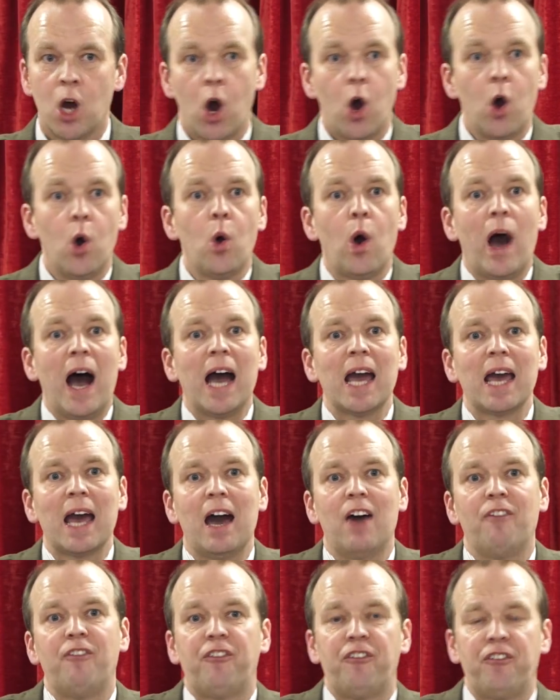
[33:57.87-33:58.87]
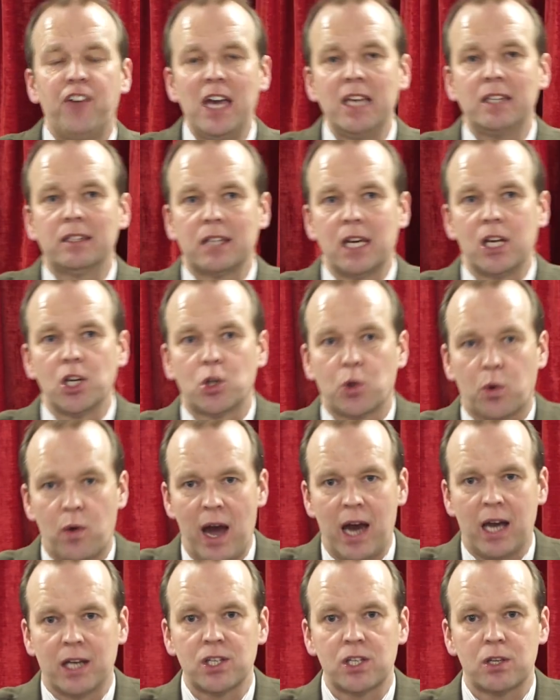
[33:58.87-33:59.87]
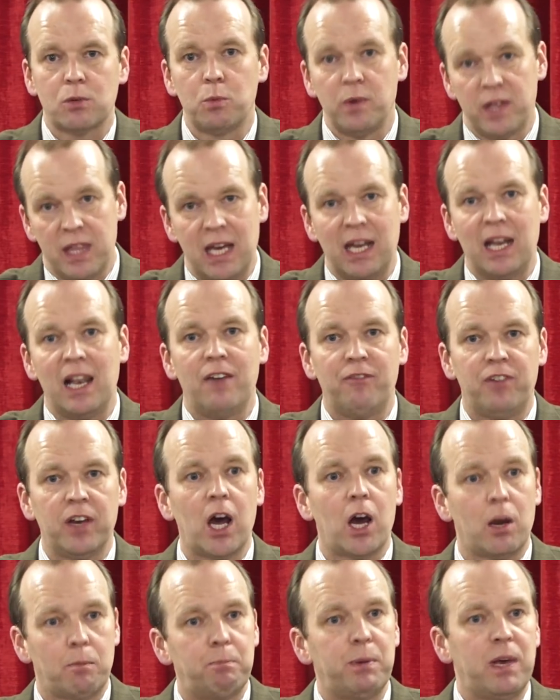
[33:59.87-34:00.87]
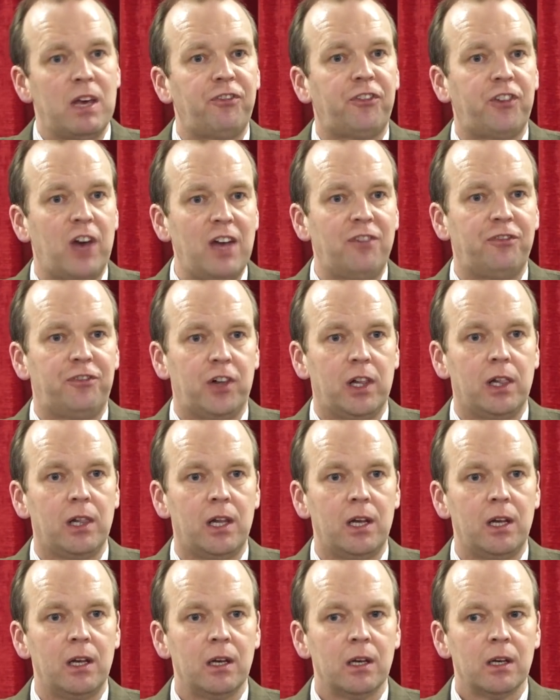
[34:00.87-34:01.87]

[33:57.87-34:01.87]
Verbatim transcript: Oh, I have faith in Christ. Well, then live it out, be faithful.